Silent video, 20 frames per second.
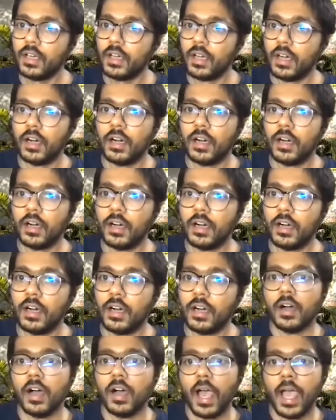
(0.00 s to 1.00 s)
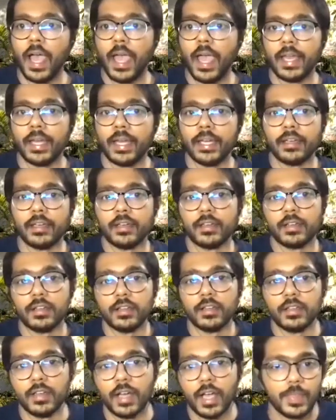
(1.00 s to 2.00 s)
And
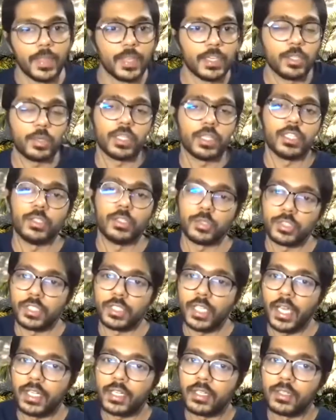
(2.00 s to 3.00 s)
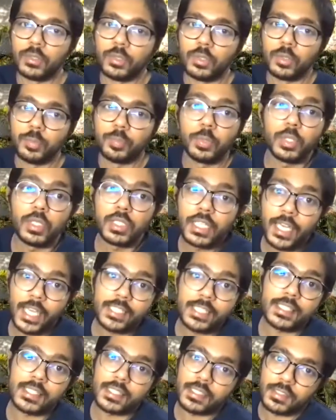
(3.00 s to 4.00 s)
then you can use that to pull the
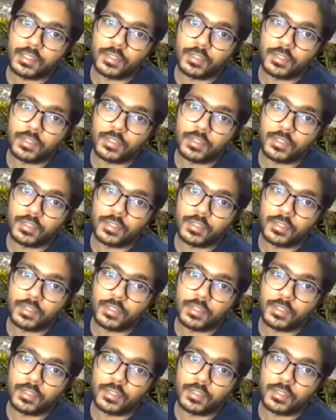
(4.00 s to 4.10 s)
tests.